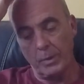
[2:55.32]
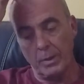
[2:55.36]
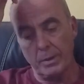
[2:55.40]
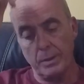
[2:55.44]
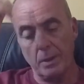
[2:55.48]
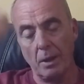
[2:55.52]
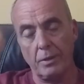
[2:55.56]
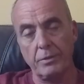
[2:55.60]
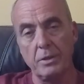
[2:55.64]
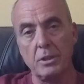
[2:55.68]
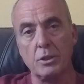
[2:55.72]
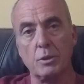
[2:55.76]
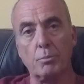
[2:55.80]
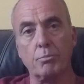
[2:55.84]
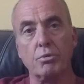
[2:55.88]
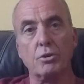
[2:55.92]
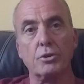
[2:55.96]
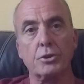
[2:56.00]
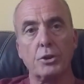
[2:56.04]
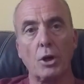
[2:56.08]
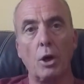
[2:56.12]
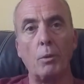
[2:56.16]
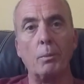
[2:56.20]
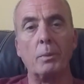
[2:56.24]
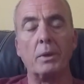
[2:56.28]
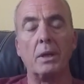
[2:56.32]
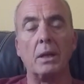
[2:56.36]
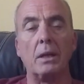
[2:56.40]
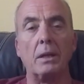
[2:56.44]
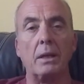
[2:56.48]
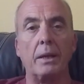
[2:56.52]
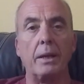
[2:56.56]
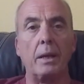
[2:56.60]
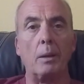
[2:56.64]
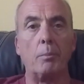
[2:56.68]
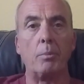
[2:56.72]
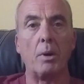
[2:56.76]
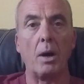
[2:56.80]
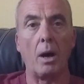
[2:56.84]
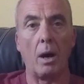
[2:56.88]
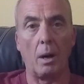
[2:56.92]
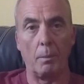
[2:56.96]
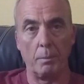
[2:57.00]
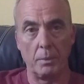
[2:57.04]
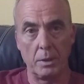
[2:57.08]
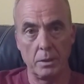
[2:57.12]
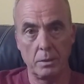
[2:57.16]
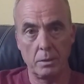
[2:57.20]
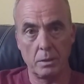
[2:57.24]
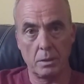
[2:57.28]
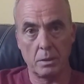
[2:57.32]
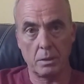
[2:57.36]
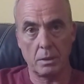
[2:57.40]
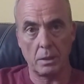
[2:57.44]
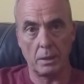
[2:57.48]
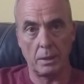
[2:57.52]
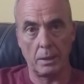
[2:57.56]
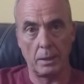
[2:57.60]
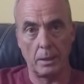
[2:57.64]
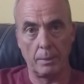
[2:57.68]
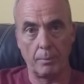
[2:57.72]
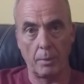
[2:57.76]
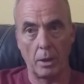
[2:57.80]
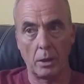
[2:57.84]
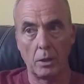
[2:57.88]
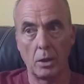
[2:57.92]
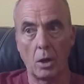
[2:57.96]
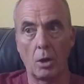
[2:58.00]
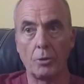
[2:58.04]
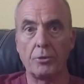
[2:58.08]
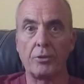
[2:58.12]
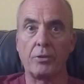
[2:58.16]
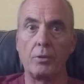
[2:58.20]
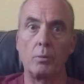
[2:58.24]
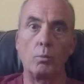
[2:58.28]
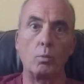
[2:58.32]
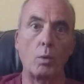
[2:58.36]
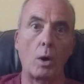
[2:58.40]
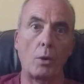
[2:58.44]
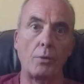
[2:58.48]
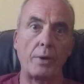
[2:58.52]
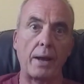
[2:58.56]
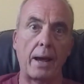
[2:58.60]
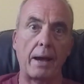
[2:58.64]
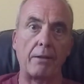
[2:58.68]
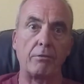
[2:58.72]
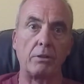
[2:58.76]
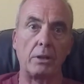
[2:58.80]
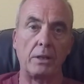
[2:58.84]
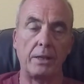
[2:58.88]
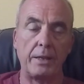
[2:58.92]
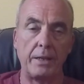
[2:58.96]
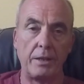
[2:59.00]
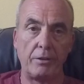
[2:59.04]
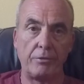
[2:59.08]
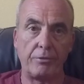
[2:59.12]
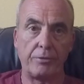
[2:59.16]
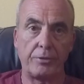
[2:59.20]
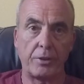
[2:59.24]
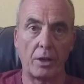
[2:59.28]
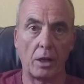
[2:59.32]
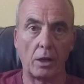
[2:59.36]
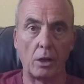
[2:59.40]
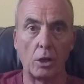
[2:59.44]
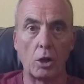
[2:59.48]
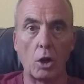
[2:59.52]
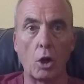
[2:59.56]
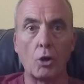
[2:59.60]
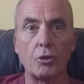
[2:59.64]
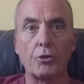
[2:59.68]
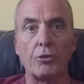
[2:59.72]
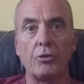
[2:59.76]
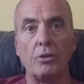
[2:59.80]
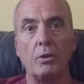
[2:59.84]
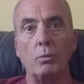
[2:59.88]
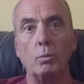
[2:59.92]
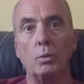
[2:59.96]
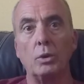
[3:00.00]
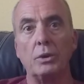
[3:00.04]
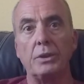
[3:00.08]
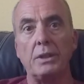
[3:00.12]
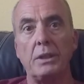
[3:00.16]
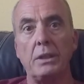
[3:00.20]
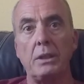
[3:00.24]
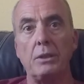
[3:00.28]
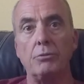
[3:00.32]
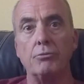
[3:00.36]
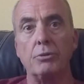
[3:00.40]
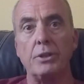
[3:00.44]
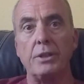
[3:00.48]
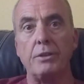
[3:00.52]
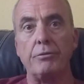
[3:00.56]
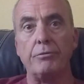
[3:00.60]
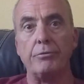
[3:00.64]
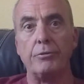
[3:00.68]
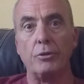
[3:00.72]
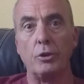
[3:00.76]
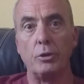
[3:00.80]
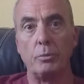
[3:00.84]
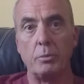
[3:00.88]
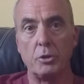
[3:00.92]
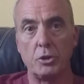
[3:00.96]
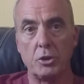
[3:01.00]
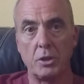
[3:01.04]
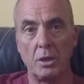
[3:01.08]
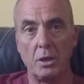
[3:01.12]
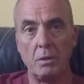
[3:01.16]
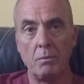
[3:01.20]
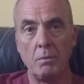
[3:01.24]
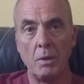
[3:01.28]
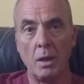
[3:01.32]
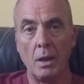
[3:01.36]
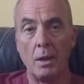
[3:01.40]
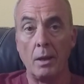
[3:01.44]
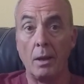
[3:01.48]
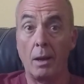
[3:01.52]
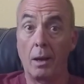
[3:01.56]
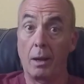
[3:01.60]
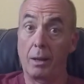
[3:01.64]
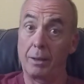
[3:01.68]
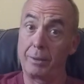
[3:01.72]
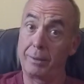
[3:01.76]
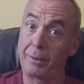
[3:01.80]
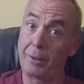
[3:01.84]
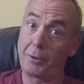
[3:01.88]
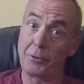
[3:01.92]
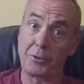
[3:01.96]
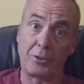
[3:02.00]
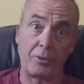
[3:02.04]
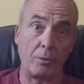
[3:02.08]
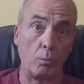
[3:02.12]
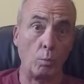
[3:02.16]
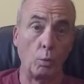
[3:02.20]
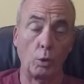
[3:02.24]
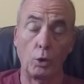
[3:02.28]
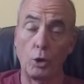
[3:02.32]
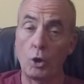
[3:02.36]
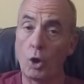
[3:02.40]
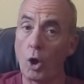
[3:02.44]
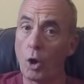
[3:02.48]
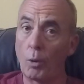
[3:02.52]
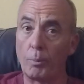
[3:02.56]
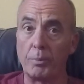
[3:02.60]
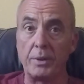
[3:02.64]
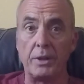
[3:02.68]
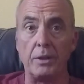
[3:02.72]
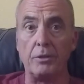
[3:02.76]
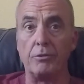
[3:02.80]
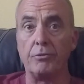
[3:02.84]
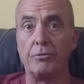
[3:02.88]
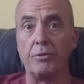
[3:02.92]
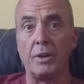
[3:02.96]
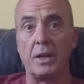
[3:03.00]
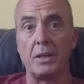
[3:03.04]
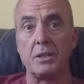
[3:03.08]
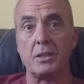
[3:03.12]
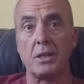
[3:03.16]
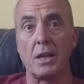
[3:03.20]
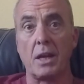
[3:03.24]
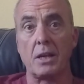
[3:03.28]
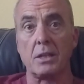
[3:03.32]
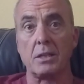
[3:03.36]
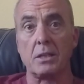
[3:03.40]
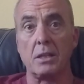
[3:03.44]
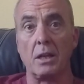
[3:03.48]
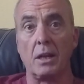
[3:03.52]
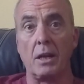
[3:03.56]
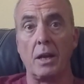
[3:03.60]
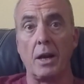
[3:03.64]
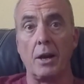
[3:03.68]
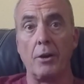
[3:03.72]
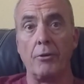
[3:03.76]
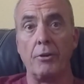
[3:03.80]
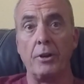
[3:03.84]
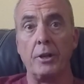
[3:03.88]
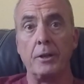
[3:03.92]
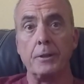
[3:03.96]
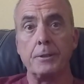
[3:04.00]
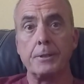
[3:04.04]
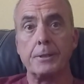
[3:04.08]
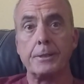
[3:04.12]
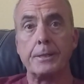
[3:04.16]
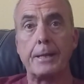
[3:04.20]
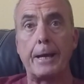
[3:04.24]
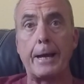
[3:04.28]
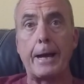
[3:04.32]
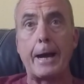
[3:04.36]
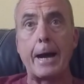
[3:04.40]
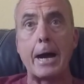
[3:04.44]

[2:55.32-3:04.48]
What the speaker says: Now these are predominantly apartments. A lot of them won't have a lift, a lot of them will need refurbishing, a lot of them will not be in fantastic areas.